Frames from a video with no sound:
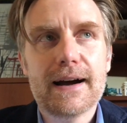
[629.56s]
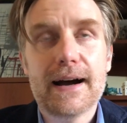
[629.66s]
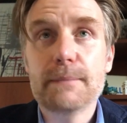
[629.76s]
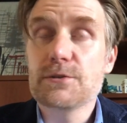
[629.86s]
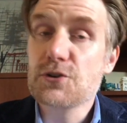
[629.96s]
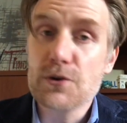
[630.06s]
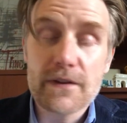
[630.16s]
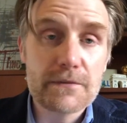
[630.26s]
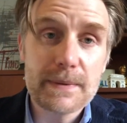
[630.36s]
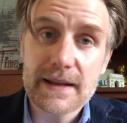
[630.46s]
I'm sure
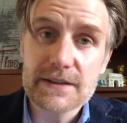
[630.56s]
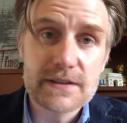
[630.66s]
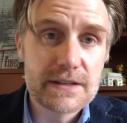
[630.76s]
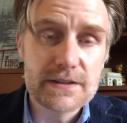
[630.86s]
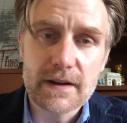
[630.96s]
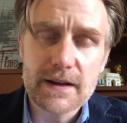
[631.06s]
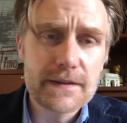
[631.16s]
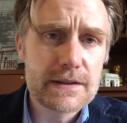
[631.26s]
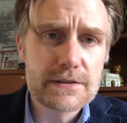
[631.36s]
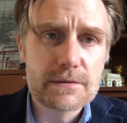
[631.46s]
there have been essays done on
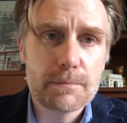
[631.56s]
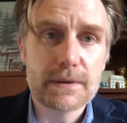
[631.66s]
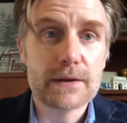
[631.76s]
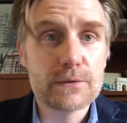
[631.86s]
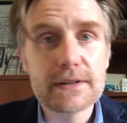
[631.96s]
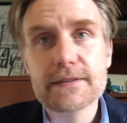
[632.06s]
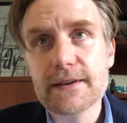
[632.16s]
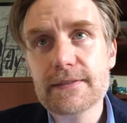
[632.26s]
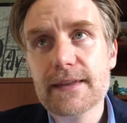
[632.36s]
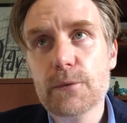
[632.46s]
this, but I really
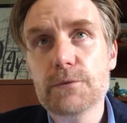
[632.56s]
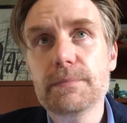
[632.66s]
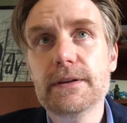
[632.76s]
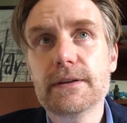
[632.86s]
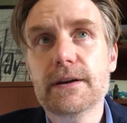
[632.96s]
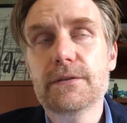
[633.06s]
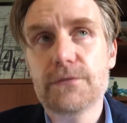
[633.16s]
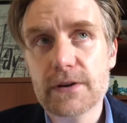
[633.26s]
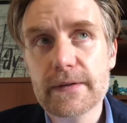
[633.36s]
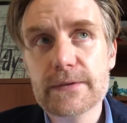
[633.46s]
think that would be a
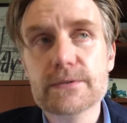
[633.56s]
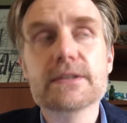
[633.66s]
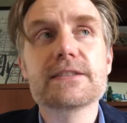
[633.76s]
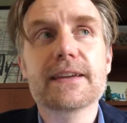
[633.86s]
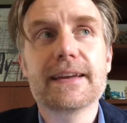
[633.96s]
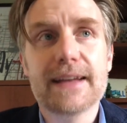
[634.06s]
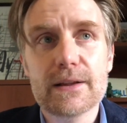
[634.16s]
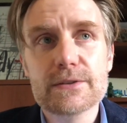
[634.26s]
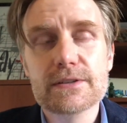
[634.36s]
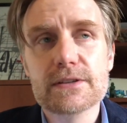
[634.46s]
very interesting
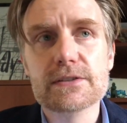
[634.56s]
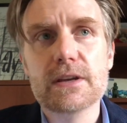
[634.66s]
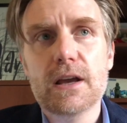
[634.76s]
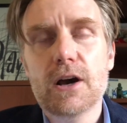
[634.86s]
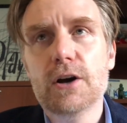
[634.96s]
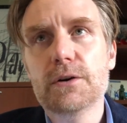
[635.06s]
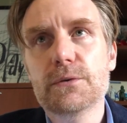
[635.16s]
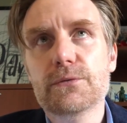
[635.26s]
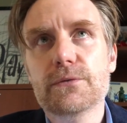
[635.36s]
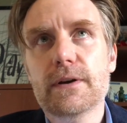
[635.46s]
analysis
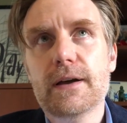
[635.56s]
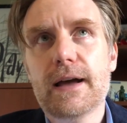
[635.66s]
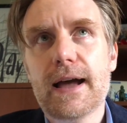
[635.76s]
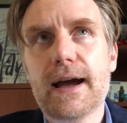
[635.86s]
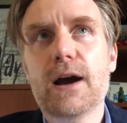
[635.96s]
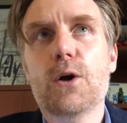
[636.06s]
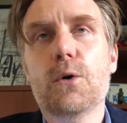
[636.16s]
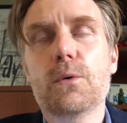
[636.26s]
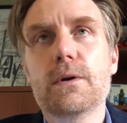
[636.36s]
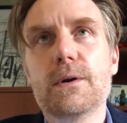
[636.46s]
of
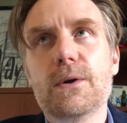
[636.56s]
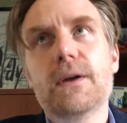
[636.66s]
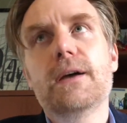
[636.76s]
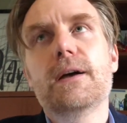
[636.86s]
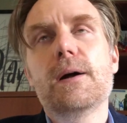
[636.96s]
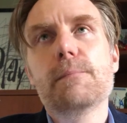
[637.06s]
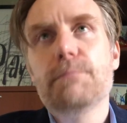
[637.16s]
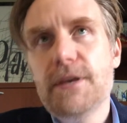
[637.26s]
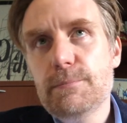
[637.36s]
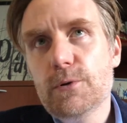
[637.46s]
how
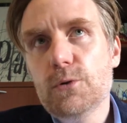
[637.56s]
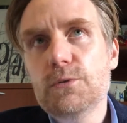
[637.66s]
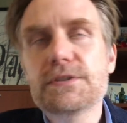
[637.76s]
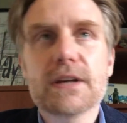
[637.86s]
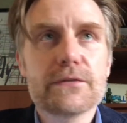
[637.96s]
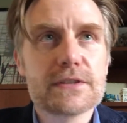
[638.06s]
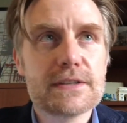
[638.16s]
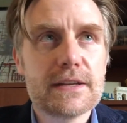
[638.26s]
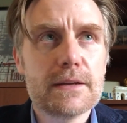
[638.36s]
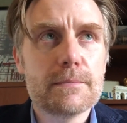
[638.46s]
people whose
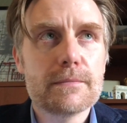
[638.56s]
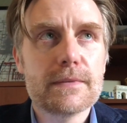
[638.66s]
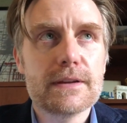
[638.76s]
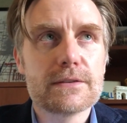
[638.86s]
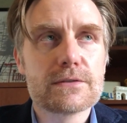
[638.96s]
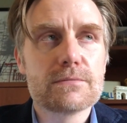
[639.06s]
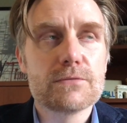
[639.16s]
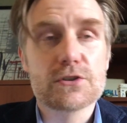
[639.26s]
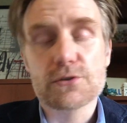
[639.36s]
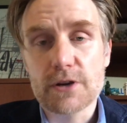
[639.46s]
self-esteem is
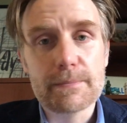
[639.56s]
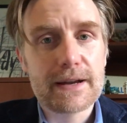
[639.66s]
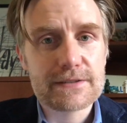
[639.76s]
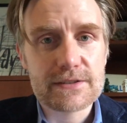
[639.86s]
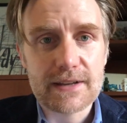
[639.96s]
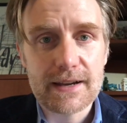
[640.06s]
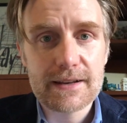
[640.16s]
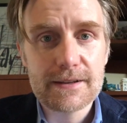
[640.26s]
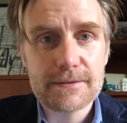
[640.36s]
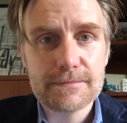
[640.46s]
destroyed by
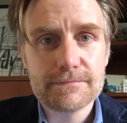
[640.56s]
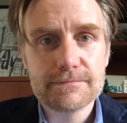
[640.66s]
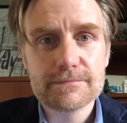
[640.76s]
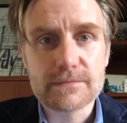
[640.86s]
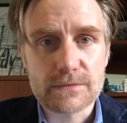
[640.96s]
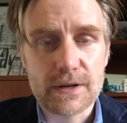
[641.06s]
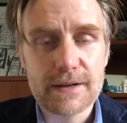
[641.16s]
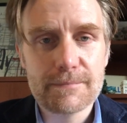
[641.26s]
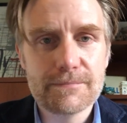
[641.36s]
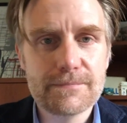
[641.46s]
society, right?